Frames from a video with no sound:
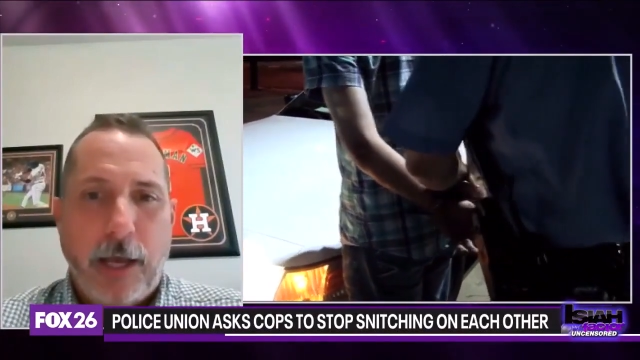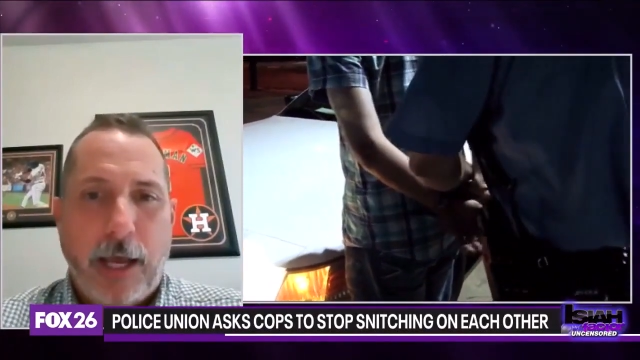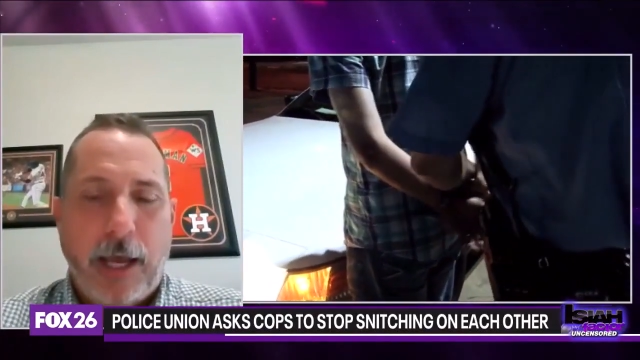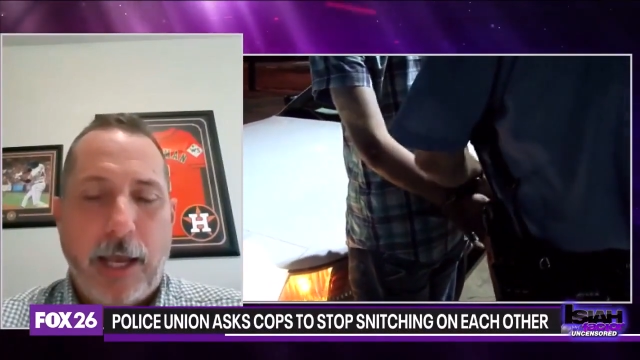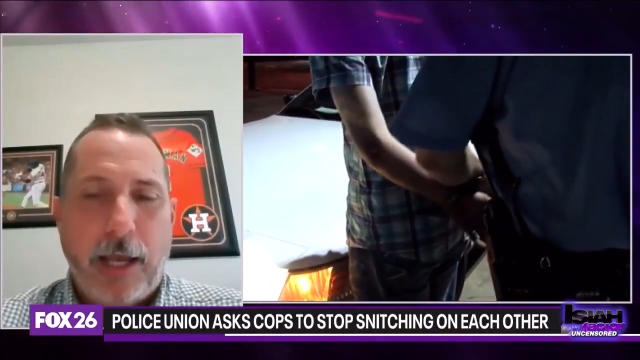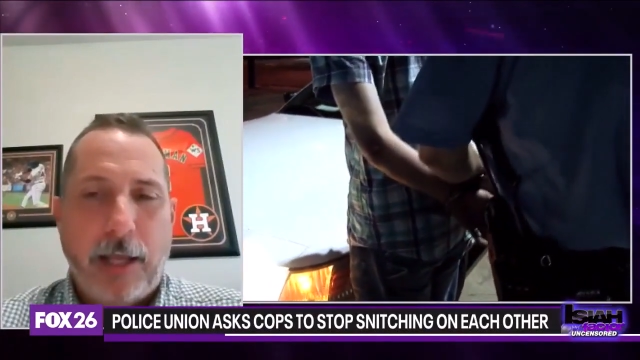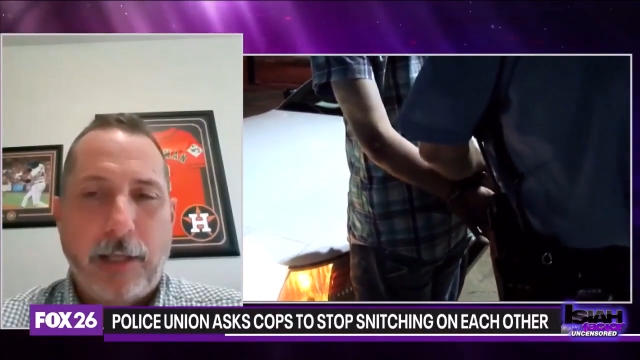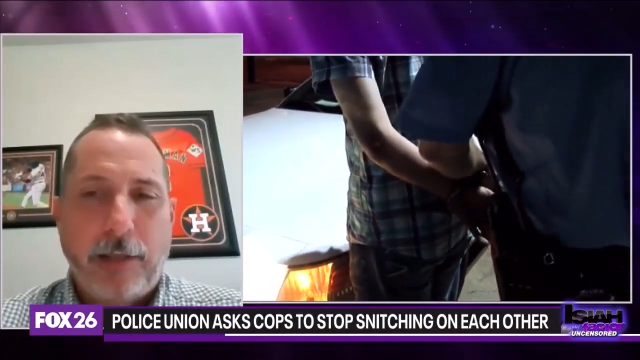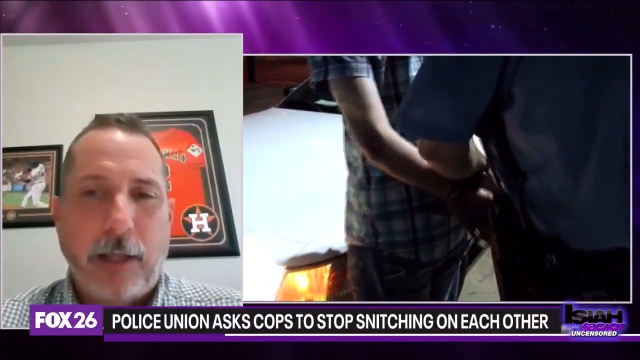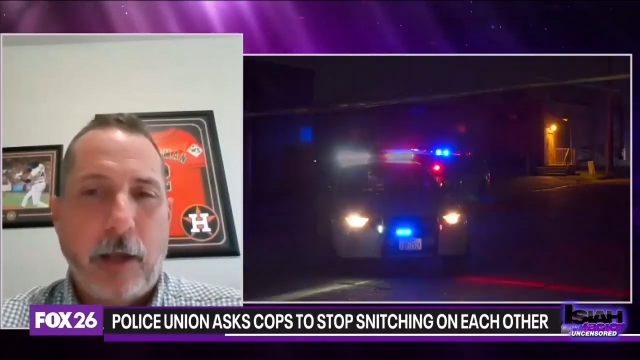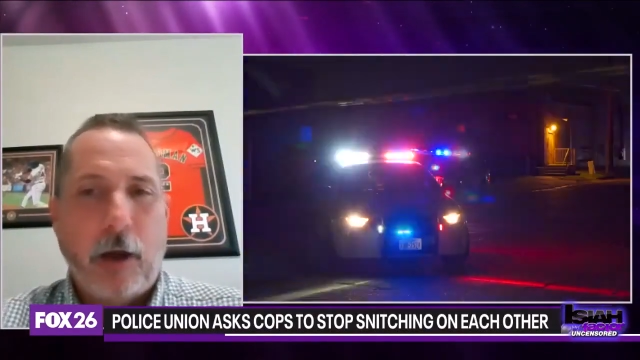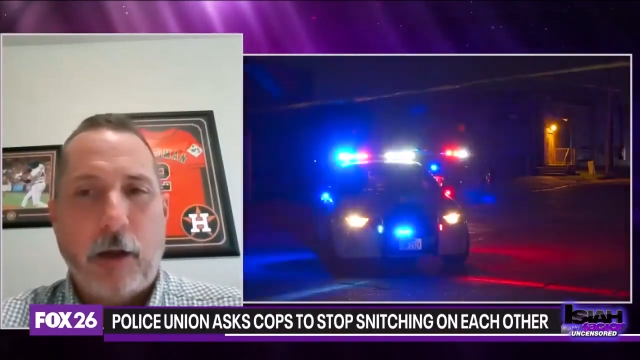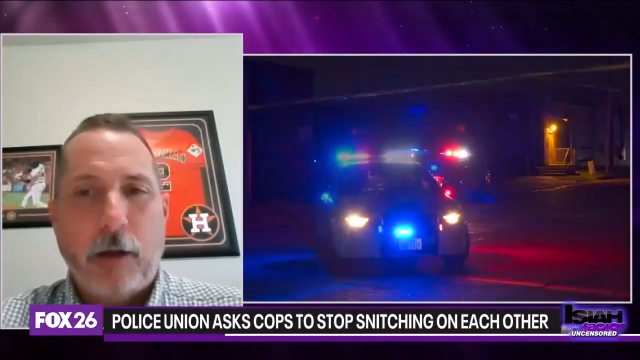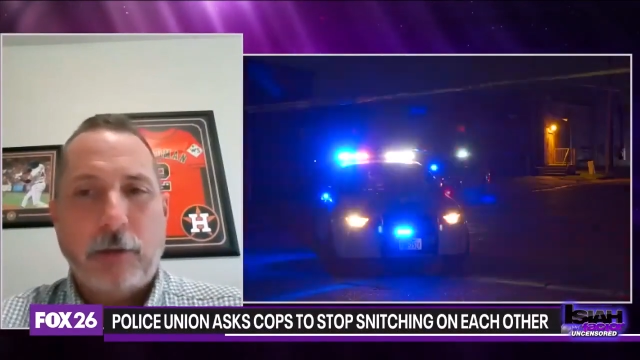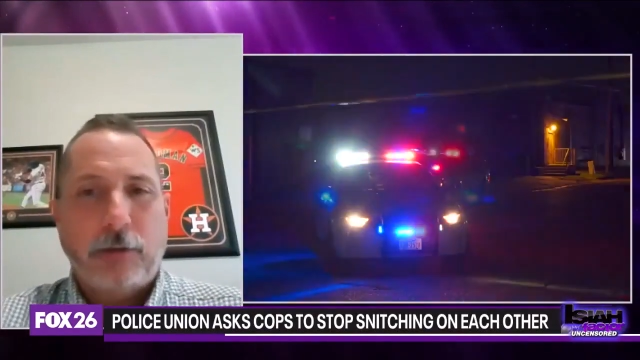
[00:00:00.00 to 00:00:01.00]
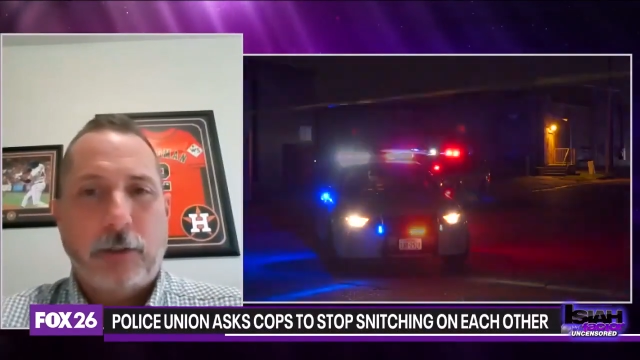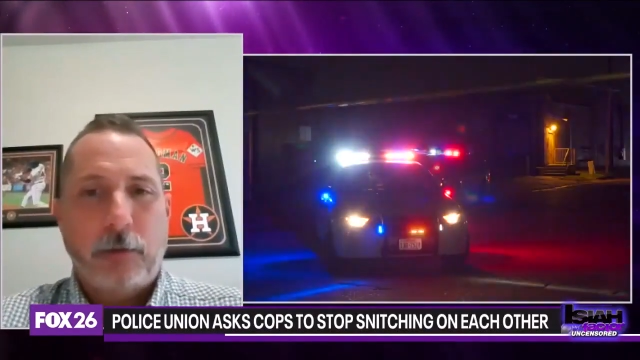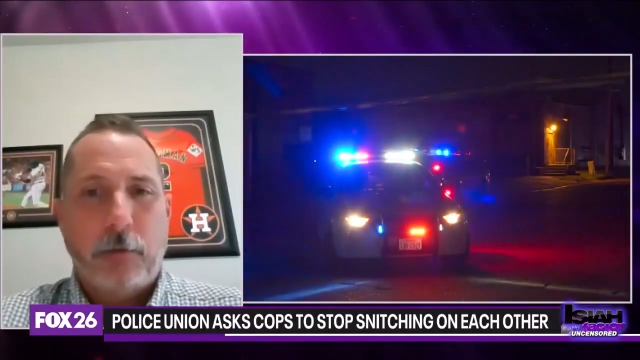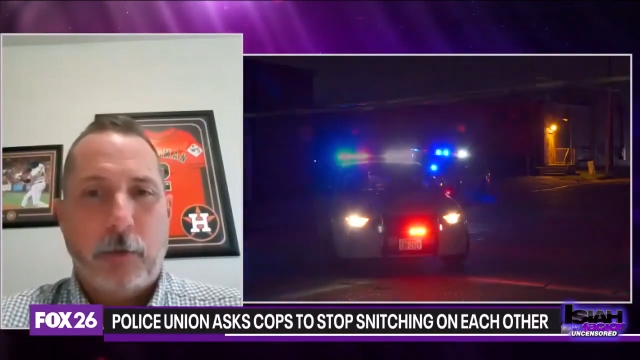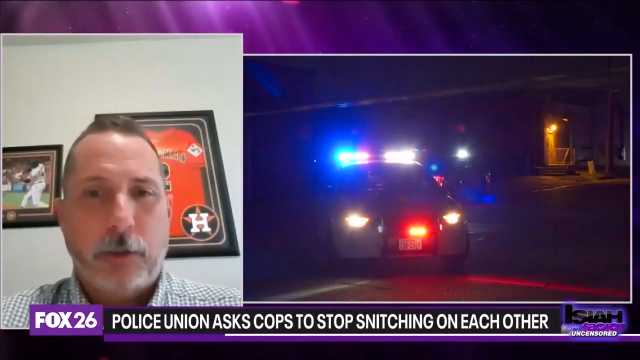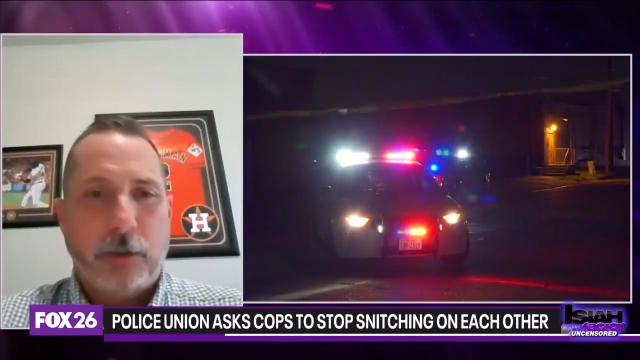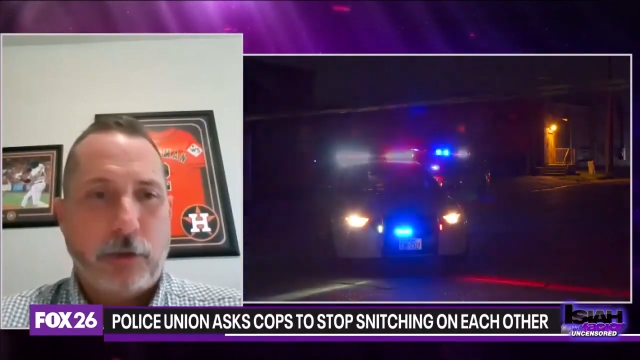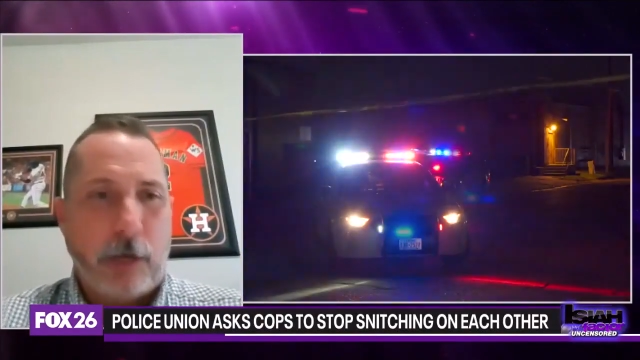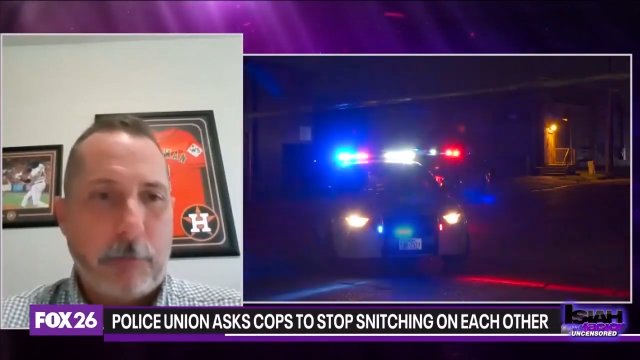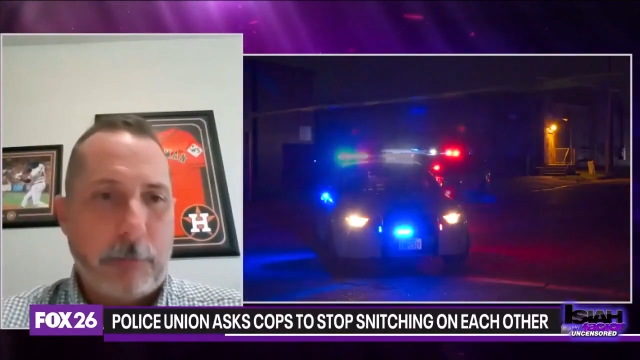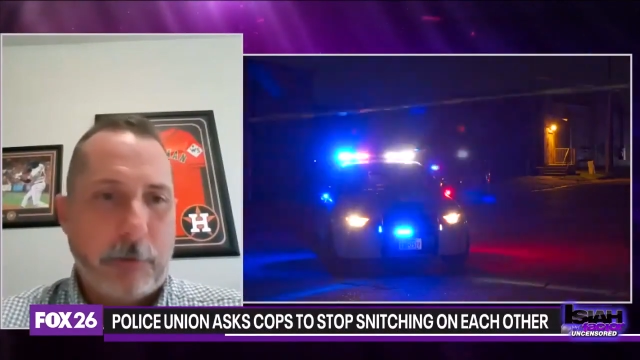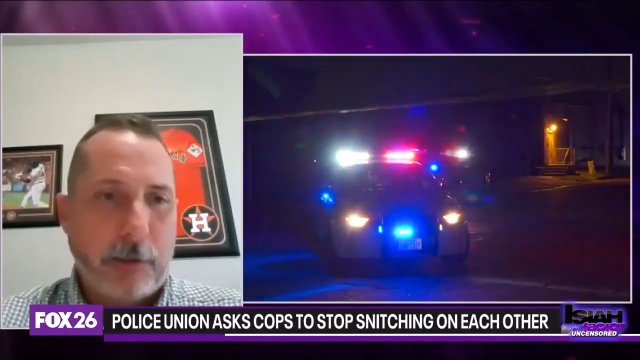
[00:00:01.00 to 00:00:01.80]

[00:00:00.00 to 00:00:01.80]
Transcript: and they all of a sudden want to drop